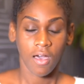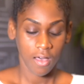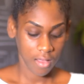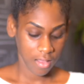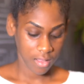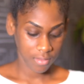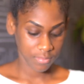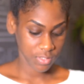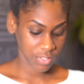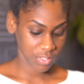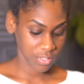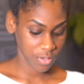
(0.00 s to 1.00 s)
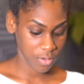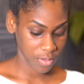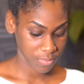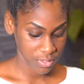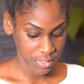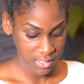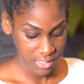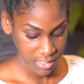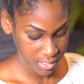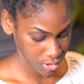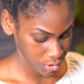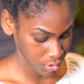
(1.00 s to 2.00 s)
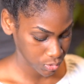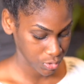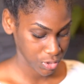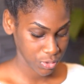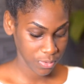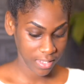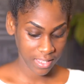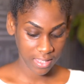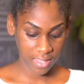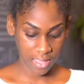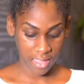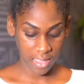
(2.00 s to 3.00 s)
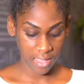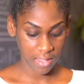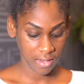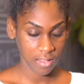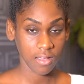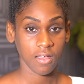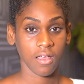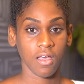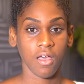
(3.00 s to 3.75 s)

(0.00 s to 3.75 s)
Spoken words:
So I'm going to show you again